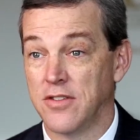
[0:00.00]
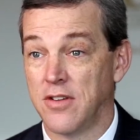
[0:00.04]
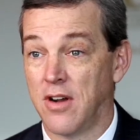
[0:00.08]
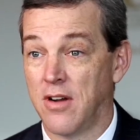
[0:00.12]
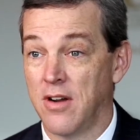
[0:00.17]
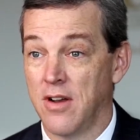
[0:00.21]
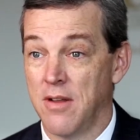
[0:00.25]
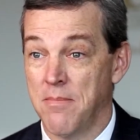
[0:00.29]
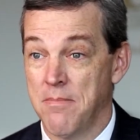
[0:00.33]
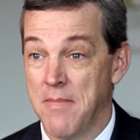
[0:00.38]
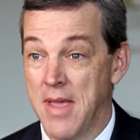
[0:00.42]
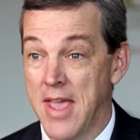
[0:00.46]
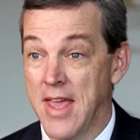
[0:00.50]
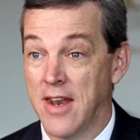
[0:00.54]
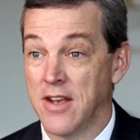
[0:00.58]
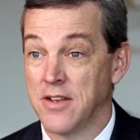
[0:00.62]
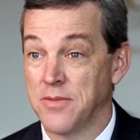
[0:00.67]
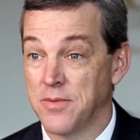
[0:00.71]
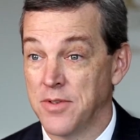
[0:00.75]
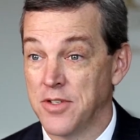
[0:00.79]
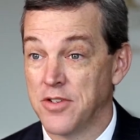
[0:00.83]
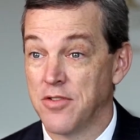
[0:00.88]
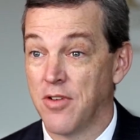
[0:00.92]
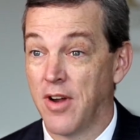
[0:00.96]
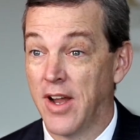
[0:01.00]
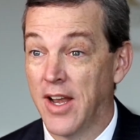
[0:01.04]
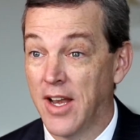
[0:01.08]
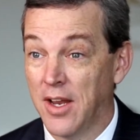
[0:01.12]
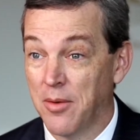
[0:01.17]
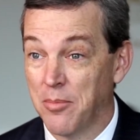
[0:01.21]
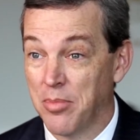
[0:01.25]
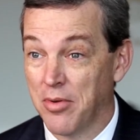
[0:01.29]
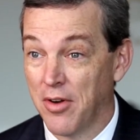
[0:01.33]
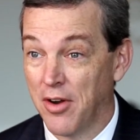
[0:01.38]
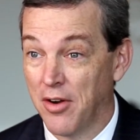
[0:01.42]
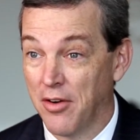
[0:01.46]
started a management
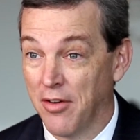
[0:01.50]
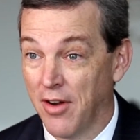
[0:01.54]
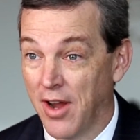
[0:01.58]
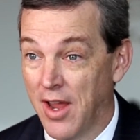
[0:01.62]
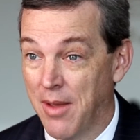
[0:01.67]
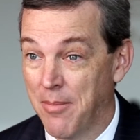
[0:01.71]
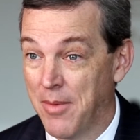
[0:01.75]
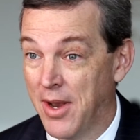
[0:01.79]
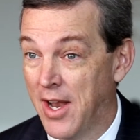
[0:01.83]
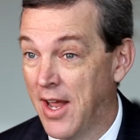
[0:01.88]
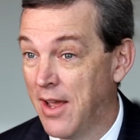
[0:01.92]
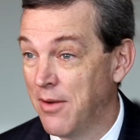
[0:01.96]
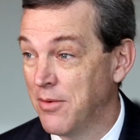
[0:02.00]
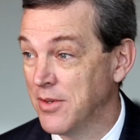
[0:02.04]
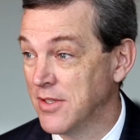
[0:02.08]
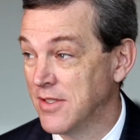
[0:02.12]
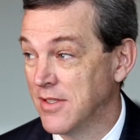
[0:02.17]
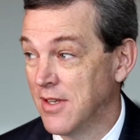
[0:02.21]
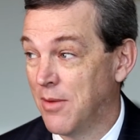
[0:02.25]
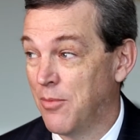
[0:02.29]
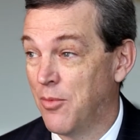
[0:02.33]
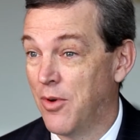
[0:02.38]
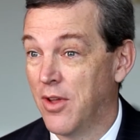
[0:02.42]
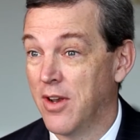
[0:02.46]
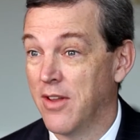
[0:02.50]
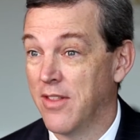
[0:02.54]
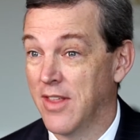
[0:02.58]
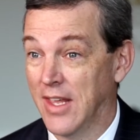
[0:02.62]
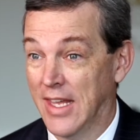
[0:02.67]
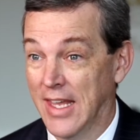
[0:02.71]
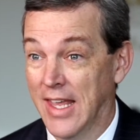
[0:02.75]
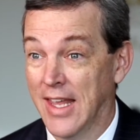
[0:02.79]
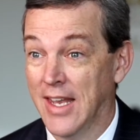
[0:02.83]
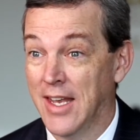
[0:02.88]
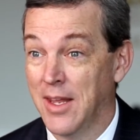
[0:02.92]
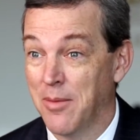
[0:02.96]
training program, and I was somewhat of
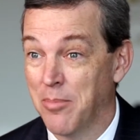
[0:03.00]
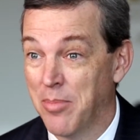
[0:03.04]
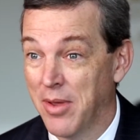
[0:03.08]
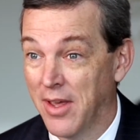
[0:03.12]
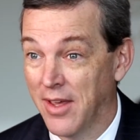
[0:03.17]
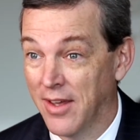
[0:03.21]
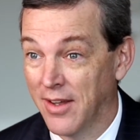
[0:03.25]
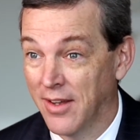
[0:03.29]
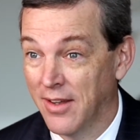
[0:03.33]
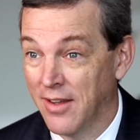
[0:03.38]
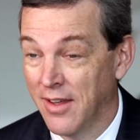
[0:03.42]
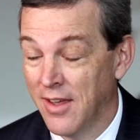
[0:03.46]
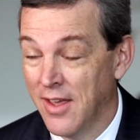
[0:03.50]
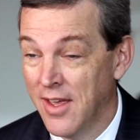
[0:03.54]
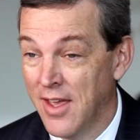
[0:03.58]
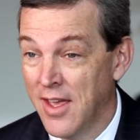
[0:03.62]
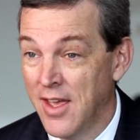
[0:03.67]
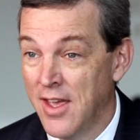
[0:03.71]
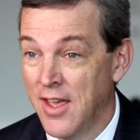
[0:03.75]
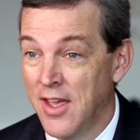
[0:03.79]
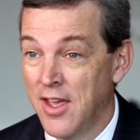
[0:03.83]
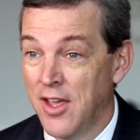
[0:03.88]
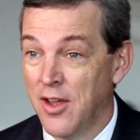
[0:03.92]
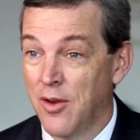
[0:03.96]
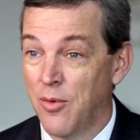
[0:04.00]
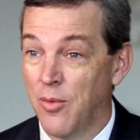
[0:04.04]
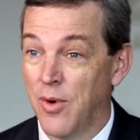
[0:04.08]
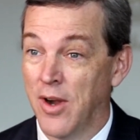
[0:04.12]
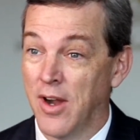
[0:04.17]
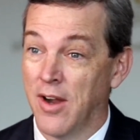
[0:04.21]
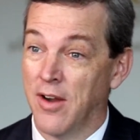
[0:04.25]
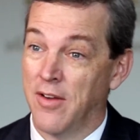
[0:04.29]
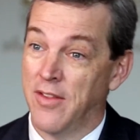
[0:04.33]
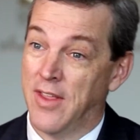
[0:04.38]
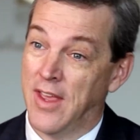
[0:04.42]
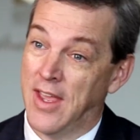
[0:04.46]
the guinea pig,
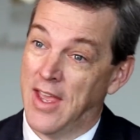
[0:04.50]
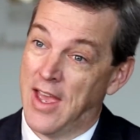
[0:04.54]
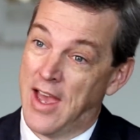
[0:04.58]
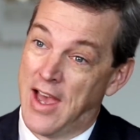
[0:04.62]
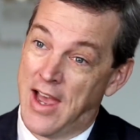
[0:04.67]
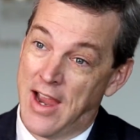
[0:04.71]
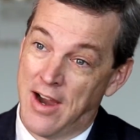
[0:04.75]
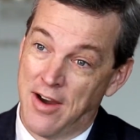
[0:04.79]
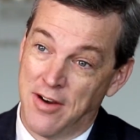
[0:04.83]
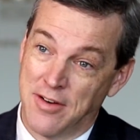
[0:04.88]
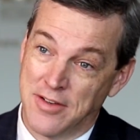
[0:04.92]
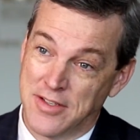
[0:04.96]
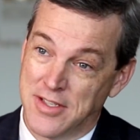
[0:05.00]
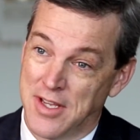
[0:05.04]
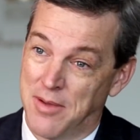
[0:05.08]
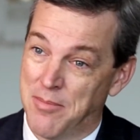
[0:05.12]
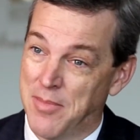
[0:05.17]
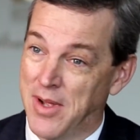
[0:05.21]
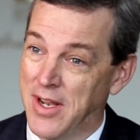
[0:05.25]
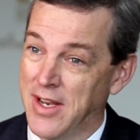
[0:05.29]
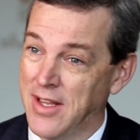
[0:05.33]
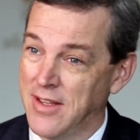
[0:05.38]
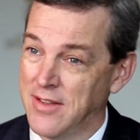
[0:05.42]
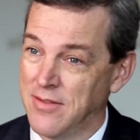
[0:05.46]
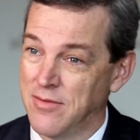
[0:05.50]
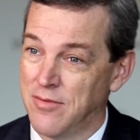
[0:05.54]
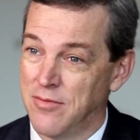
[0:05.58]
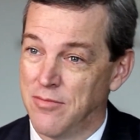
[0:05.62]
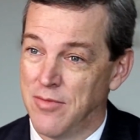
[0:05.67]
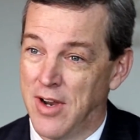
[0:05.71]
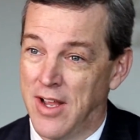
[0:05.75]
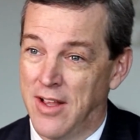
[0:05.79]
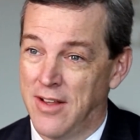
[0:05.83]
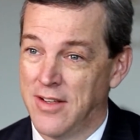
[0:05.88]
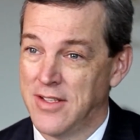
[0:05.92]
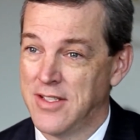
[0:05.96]
where they hired somebody
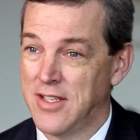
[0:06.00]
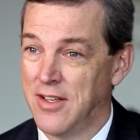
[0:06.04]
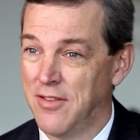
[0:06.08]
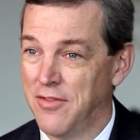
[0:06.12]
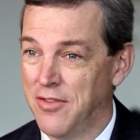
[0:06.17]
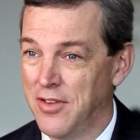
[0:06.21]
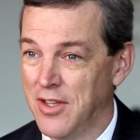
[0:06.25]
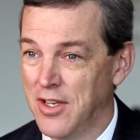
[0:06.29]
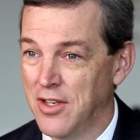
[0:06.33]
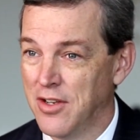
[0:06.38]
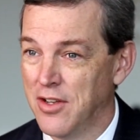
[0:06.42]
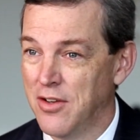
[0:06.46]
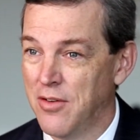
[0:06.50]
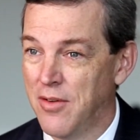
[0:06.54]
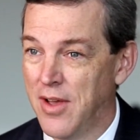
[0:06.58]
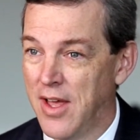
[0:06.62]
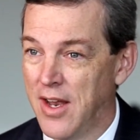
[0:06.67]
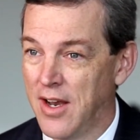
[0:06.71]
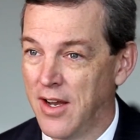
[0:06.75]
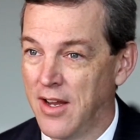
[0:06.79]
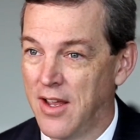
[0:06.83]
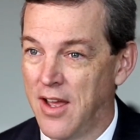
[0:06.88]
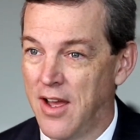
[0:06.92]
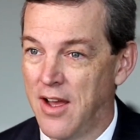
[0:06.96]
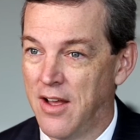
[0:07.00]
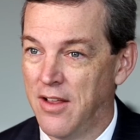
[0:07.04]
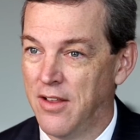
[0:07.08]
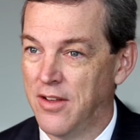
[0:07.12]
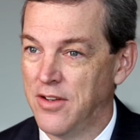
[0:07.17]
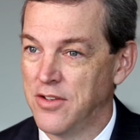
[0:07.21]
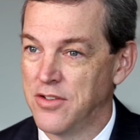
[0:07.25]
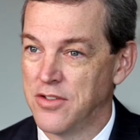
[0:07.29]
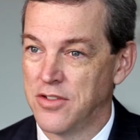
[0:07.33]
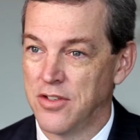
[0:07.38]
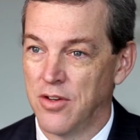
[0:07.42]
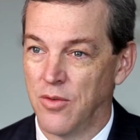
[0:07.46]
relatively new out of
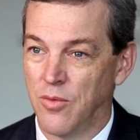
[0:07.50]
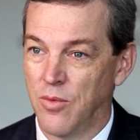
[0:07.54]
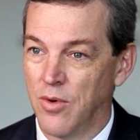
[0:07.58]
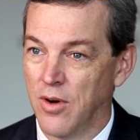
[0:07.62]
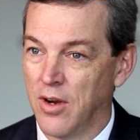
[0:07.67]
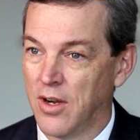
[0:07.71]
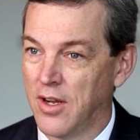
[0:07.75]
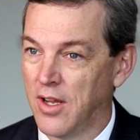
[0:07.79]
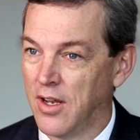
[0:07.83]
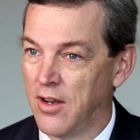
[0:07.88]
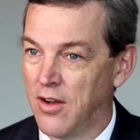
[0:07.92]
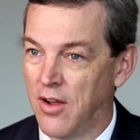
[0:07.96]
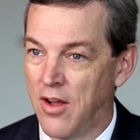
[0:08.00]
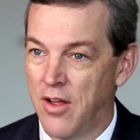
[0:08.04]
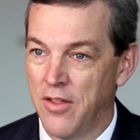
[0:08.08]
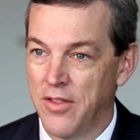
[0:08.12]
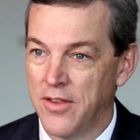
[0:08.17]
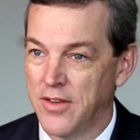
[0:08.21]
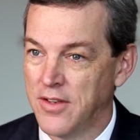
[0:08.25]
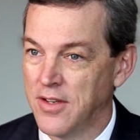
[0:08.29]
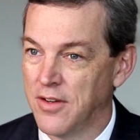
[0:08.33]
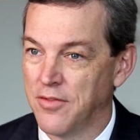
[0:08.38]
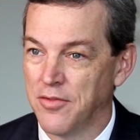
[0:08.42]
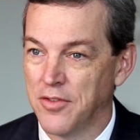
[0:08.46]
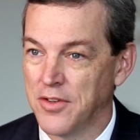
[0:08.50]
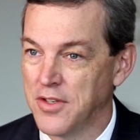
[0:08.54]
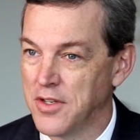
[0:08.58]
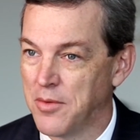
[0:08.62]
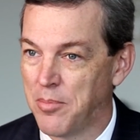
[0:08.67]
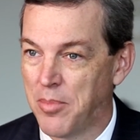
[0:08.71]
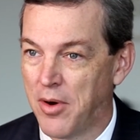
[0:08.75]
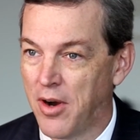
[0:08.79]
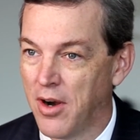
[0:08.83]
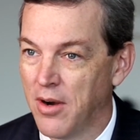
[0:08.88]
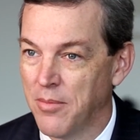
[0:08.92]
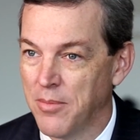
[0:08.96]
college to work in all the different
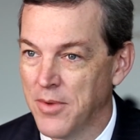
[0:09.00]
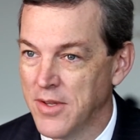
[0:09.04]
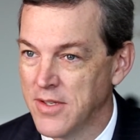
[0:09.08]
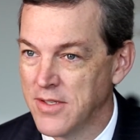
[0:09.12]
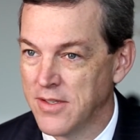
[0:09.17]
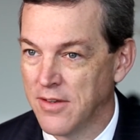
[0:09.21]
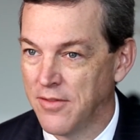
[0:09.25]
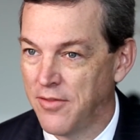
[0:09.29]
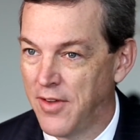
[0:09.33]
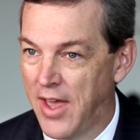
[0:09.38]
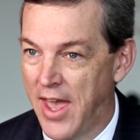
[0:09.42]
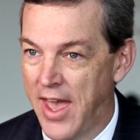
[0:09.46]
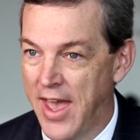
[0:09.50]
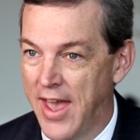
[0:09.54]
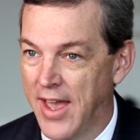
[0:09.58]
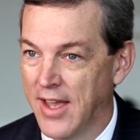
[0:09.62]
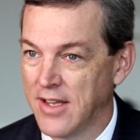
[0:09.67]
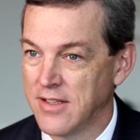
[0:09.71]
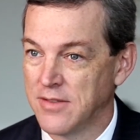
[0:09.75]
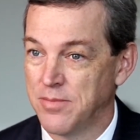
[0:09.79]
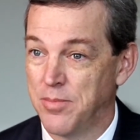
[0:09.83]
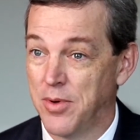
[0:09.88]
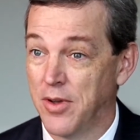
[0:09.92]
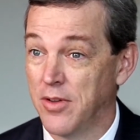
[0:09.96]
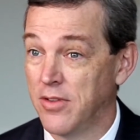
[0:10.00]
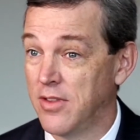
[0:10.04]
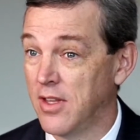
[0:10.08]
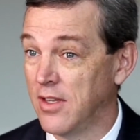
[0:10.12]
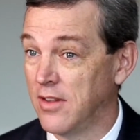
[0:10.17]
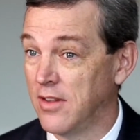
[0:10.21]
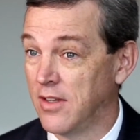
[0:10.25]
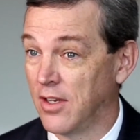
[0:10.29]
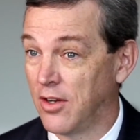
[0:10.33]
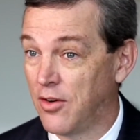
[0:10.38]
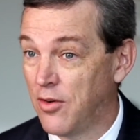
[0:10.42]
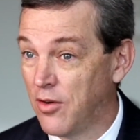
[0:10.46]
departments of Axe, both
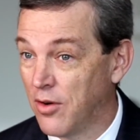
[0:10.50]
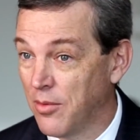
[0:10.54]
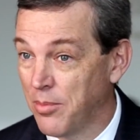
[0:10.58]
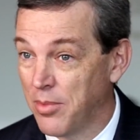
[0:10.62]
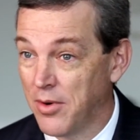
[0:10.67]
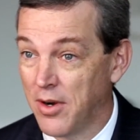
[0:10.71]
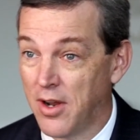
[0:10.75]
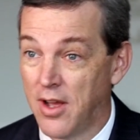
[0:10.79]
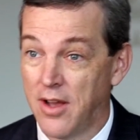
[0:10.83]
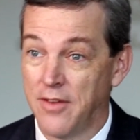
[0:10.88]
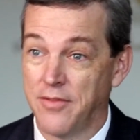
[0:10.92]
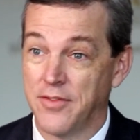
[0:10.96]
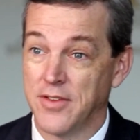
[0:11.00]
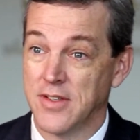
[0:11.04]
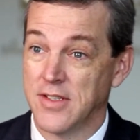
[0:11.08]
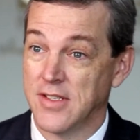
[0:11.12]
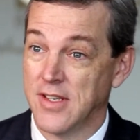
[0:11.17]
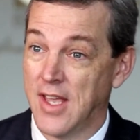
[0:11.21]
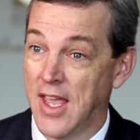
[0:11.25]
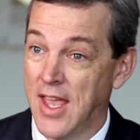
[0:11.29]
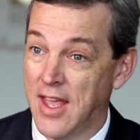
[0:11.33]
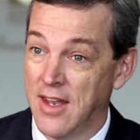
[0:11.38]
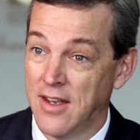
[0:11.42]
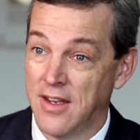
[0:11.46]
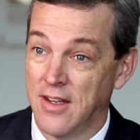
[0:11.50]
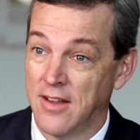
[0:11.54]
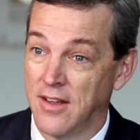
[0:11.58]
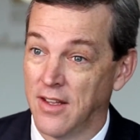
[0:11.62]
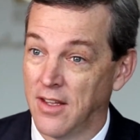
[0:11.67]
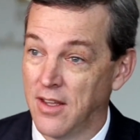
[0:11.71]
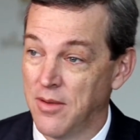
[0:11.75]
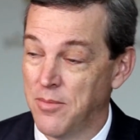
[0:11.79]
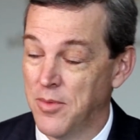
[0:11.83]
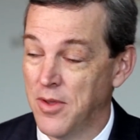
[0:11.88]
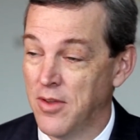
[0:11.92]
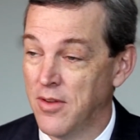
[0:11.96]
at the corporate office and in
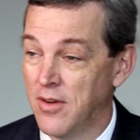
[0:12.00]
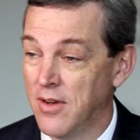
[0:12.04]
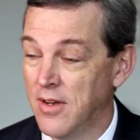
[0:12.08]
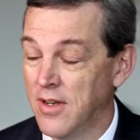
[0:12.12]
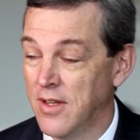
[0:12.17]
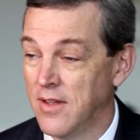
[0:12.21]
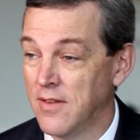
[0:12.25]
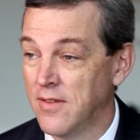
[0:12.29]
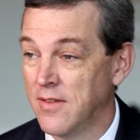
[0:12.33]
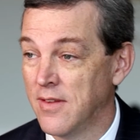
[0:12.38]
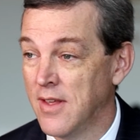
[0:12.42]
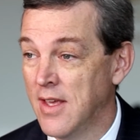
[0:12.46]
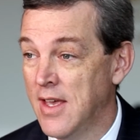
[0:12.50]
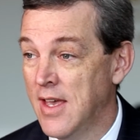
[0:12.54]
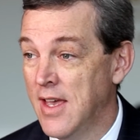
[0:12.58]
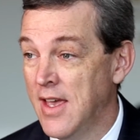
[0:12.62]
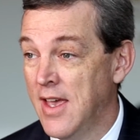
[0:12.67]
the communities.